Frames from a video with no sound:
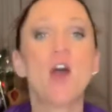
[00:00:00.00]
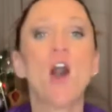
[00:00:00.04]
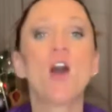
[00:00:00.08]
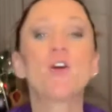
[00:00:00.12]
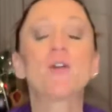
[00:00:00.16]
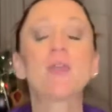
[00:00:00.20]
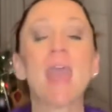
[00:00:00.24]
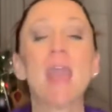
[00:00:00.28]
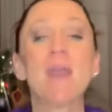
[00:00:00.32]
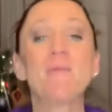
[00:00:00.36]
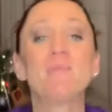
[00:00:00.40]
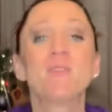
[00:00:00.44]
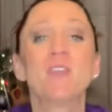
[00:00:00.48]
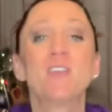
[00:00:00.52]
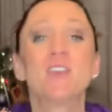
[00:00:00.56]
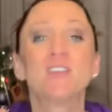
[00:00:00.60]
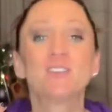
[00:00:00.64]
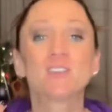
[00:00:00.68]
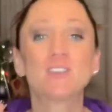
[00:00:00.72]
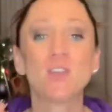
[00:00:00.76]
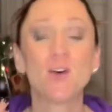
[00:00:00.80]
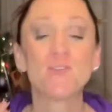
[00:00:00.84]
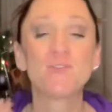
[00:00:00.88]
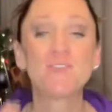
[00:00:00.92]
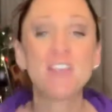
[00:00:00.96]
Okay,
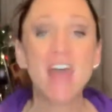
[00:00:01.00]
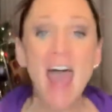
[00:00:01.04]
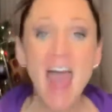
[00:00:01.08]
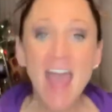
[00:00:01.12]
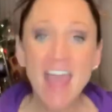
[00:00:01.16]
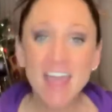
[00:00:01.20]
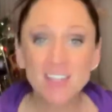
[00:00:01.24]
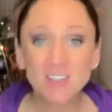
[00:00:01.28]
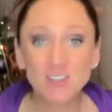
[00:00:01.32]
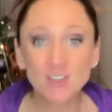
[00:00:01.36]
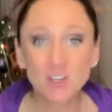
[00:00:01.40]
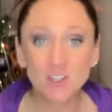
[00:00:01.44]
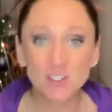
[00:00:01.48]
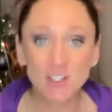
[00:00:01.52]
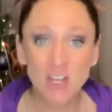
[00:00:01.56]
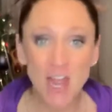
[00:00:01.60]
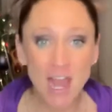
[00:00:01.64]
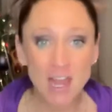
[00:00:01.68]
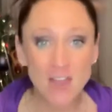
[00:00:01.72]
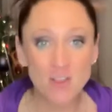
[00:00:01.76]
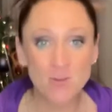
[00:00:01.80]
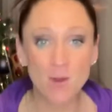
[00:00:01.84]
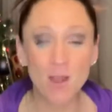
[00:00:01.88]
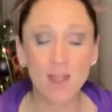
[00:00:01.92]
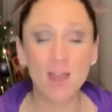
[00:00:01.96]
so that is your
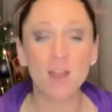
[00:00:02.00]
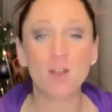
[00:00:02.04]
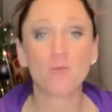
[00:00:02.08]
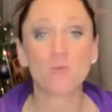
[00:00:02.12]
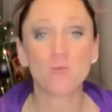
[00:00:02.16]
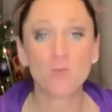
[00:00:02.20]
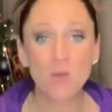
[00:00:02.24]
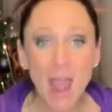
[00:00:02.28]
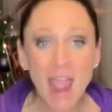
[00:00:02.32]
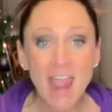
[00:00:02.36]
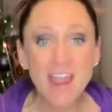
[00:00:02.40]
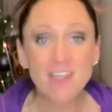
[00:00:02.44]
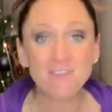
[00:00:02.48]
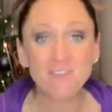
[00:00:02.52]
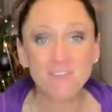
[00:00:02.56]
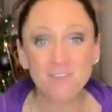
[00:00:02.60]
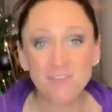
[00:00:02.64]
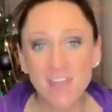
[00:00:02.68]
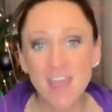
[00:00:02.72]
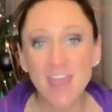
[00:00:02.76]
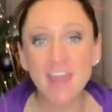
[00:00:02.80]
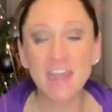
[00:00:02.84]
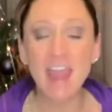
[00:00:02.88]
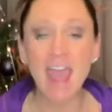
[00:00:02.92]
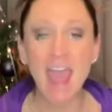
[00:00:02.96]
January Right
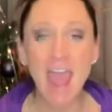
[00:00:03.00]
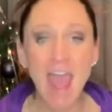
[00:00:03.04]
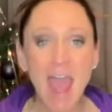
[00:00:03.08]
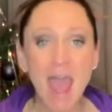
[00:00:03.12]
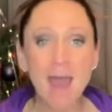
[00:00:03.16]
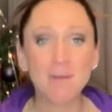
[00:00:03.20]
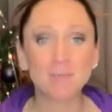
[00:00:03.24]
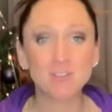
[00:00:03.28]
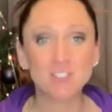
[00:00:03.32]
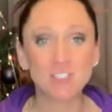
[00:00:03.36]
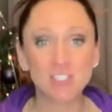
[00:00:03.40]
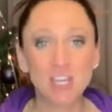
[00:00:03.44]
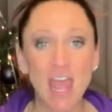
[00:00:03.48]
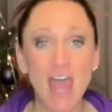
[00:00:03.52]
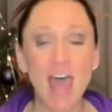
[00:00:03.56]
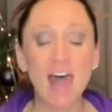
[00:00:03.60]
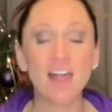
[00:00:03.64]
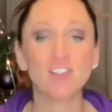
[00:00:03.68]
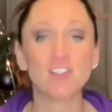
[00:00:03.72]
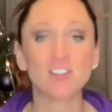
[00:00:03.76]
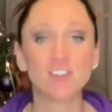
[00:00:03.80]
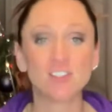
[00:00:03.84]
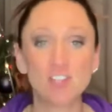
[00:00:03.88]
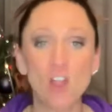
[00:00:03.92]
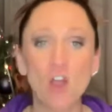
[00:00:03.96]
Fit Abs
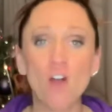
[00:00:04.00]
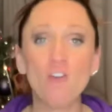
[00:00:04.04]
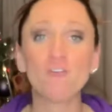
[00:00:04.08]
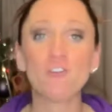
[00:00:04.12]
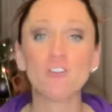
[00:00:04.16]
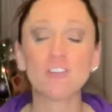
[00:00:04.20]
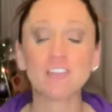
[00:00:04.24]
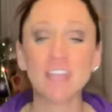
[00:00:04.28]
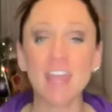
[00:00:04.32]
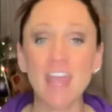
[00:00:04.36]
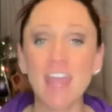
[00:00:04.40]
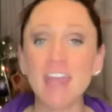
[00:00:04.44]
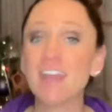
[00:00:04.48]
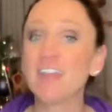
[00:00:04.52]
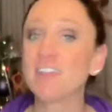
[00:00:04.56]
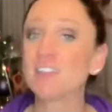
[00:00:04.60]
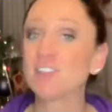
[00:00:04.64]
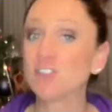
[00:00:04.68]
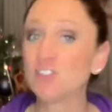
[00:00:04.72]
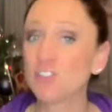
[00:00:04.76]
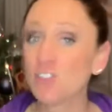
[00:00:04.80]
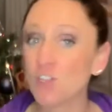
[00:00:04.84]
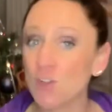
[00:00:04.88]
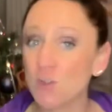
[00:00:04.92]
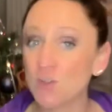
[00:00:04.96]
Challenge. Don't forget,
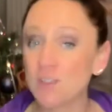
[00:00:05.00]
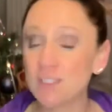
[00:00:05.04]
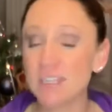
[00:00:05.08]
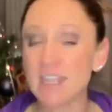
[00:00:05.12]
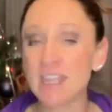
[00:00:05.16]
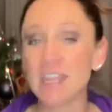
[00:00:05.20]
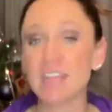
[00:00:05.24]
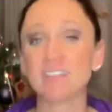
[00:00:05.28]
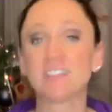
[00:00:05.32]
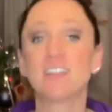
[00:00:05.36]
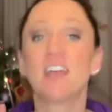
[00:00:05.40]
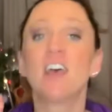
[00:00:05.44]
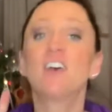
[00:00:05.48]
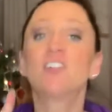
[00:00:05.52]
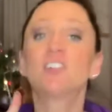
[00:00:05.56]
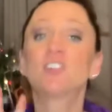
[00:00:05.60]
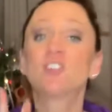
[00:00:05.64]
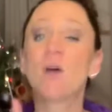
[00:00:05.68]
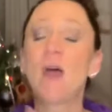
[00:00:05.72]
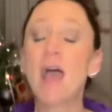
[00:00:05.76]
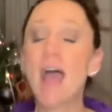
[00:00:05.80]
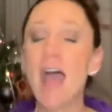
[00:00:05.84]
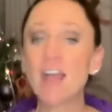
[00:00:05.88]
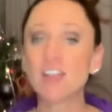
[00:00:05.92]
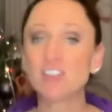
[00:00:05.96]
it's 2 T's.
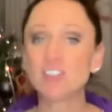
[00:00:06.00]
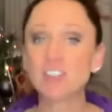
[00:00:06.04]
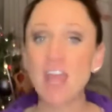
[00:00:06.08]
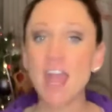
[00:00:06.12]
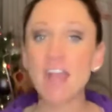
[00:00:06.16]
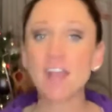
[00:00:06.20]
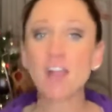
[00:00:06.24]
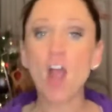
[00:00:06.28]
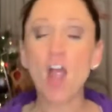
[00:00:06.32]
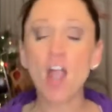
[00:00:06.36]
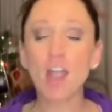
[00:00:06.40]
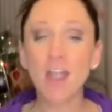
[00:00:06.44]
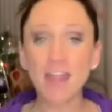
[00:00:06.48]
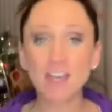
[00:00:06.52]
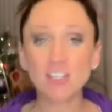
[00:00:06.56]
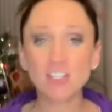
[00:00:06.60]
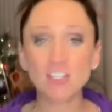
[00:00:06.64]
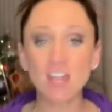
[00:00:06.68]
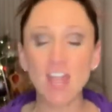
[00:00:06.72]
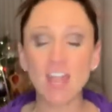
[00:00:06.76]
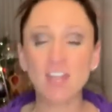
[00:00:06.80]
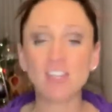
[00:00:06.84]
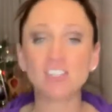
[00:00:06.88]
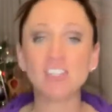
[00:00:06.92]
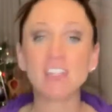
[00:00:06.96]
So hashtag
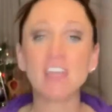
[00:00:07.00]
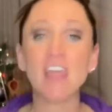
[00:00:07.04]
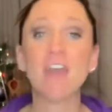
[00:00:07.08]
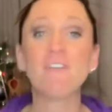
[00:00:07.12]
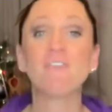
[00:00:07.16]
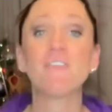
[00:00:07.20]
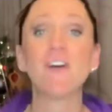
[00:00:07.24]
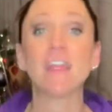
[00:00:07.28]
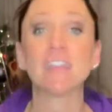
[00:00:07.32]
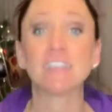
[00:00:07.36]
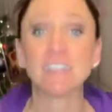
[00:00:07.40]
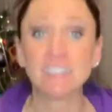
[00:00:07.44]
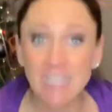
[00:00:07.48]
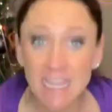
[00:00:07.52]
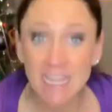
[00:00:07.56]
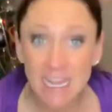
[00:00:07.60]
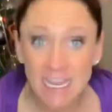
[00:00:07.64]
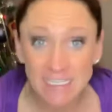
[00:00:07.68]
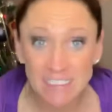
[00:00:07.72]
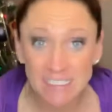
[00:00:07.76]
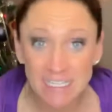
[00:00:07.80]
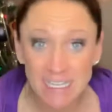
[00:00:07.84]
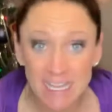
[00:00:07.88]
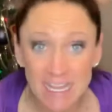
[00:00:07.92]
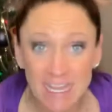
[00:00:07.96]

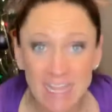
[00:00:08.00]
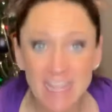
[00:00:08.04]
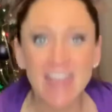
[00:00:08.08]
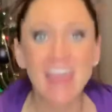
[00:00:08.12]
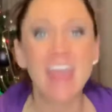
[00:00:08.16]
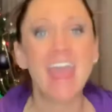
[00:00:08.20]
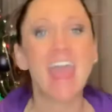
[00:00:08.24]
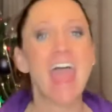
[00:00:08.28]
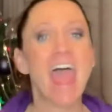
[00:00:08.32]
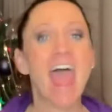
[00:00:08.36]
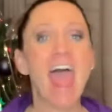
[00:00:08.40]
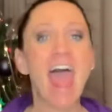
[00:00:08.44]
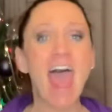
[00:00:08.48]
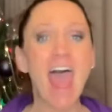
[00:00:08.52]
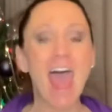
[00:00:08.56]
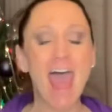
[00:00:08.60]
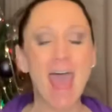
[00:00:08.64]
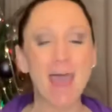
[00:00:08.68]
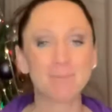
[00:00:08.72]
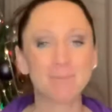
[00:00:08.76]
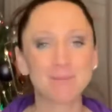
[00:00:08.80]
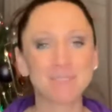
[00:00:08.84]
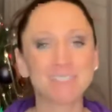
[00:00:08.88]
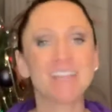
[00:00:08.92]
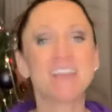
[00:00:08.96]
RIGHTFITT
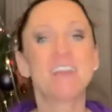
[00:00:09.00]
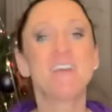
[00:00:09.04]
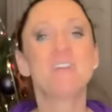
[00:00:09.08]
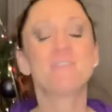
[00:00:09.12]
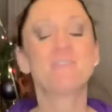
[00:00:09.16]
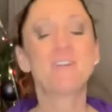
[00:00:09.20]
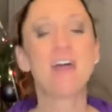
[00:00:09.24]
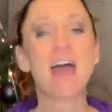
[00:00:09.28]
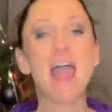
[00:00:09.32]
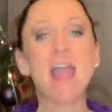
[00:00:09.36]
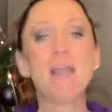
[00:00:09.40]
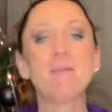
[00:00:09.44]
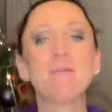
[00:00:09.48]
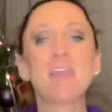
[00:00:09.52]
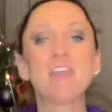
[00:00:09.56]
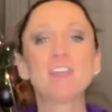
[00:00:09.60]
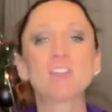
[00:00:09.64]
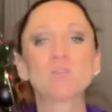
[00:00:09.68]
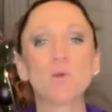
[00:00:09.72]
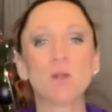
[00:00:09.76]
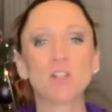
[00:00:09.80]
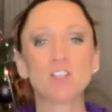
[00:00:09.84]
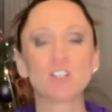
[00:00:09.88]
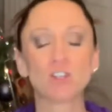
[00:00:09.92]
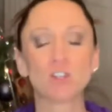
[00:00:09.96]
abs, right, is
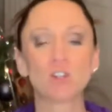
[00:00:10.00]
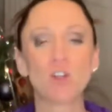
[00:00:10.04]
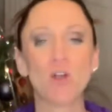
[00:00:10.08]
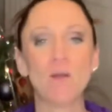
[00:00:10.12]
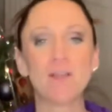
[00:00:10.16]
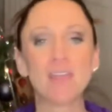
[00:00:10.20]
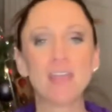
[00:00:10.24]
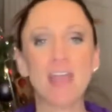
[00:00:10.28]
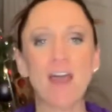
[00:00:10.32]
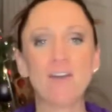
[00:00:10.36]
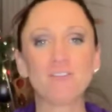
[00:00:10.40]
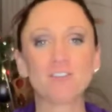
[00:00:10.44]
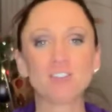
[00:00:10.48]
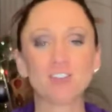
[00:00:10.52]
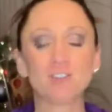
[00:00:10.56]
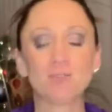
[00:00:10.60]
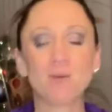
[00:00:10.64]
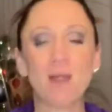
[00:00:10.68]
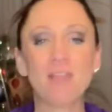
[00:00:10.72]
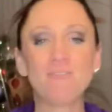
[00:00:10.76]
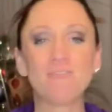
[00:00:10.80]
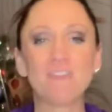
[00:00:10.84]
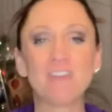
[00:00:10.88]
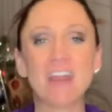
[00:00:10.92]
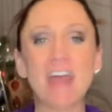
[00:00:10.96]
what you're going after,
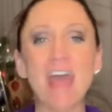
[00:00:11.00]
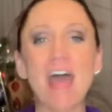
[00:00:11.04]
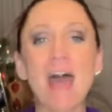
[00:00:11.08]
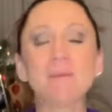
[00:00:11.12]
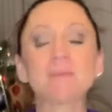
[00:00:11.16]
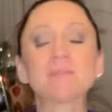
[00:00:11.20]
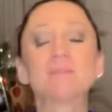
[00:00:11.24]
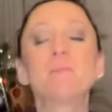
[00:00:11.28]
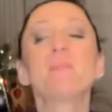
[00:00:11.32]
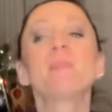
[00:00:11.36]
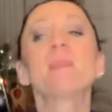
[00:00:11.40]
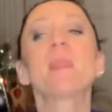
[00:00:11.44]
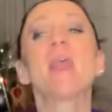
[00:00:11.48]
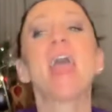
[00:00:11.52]
Right Fit Abs.